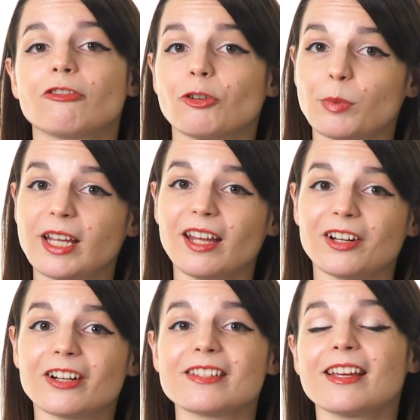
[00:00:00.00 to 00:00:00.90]
For
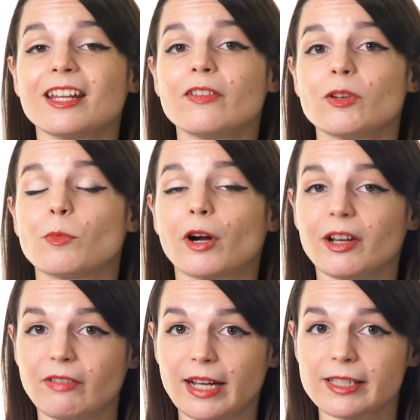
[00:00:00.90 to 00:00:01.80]
beginners and even more
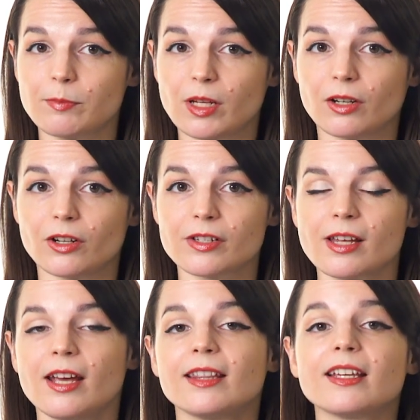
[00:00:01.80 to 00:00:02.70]
advanced speakers,
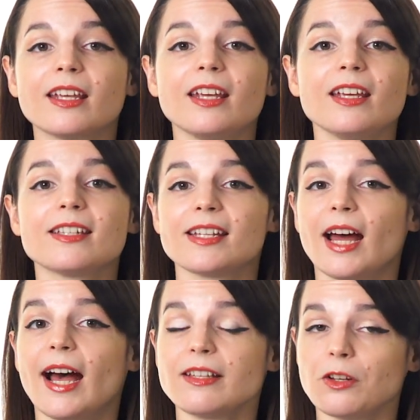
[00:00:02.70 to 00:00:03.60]
the key is
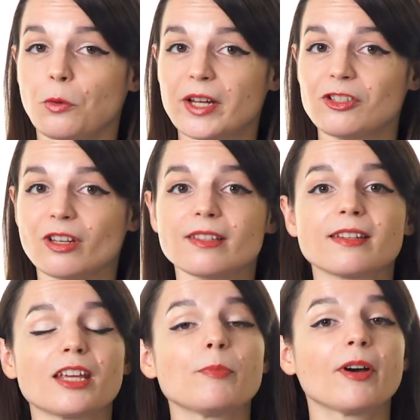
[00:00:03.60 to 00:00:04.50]
to ask questions
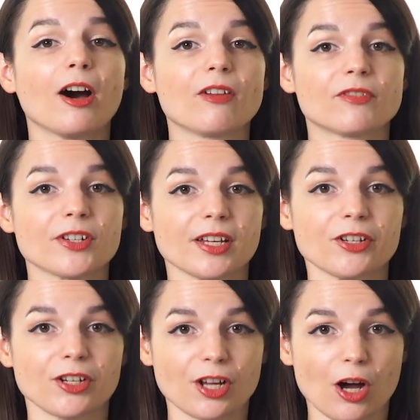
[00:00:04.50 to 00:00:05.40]
to keep a
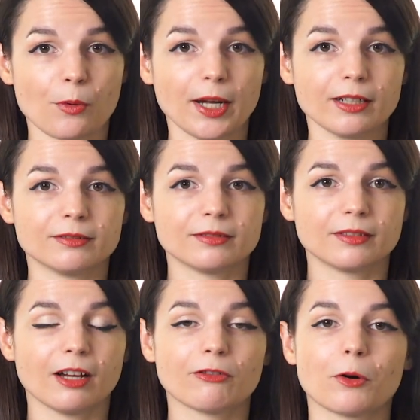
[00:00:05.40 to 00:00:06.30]
conversation going.
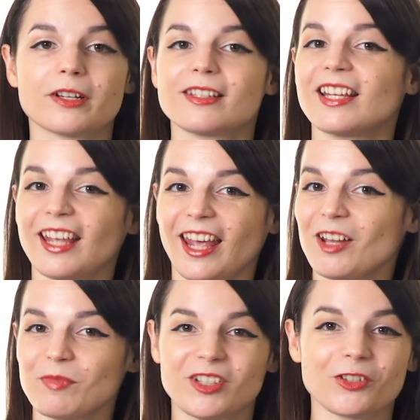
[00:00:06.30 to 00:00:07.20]
Of course, they
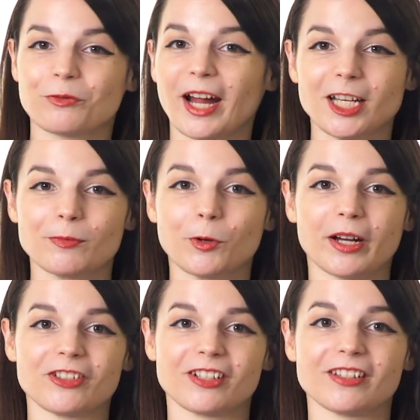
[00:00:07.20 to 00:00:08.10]
can't be just random
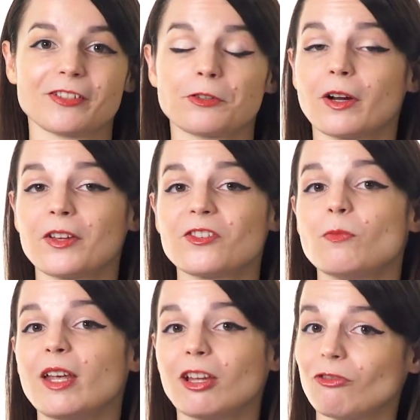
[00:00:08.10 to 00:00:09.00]
questions, or else you
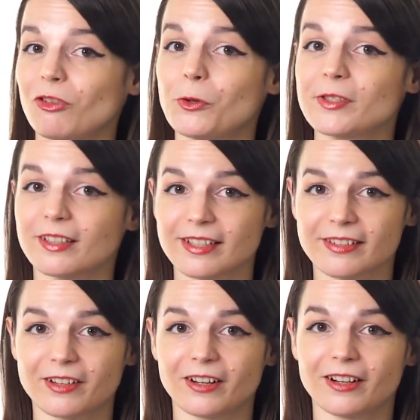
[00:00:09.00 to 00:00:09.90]
may confuse the
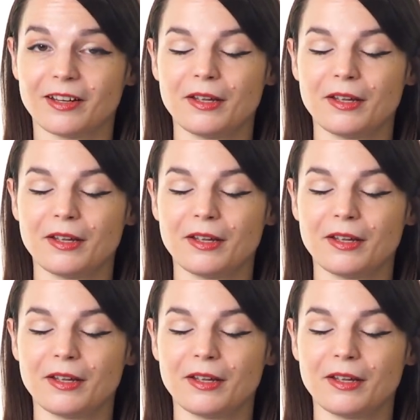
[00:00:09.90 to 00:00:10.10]
listener.